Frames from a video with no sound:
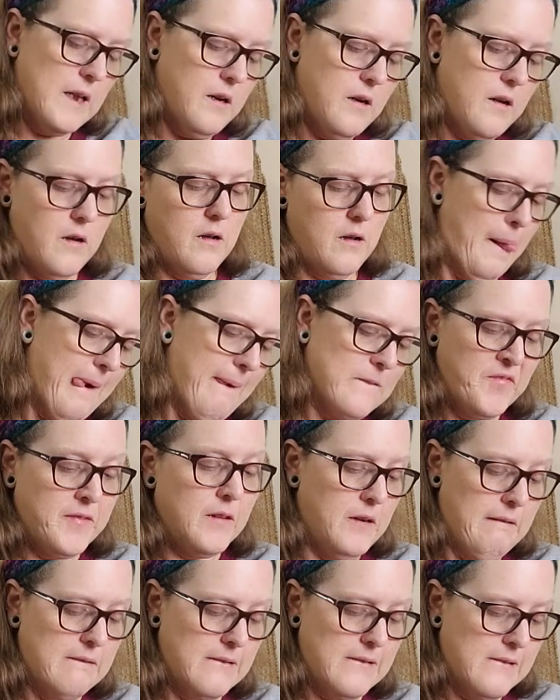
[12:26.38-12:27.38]

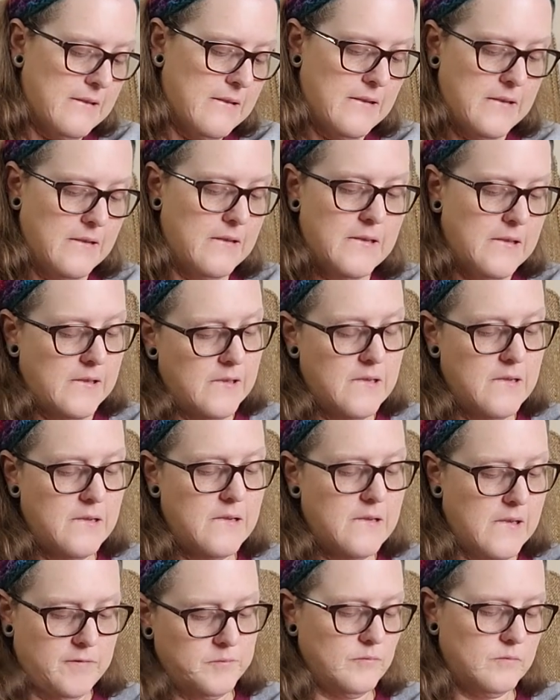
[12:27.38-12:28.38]
visuals with
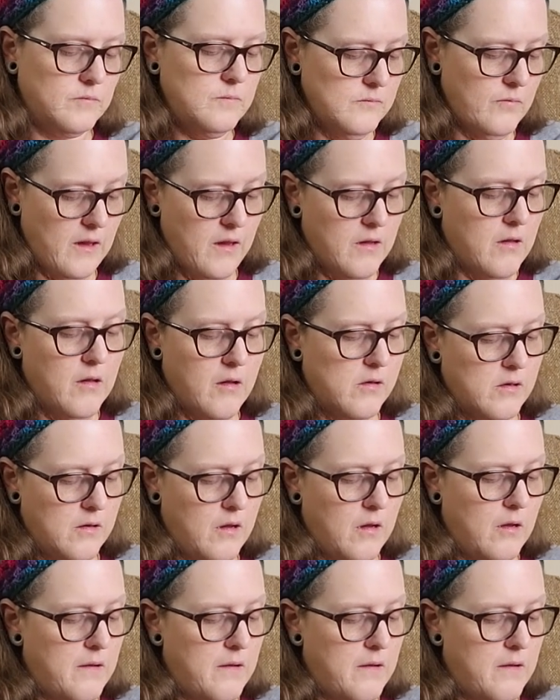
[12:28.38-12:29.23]
what I'm saying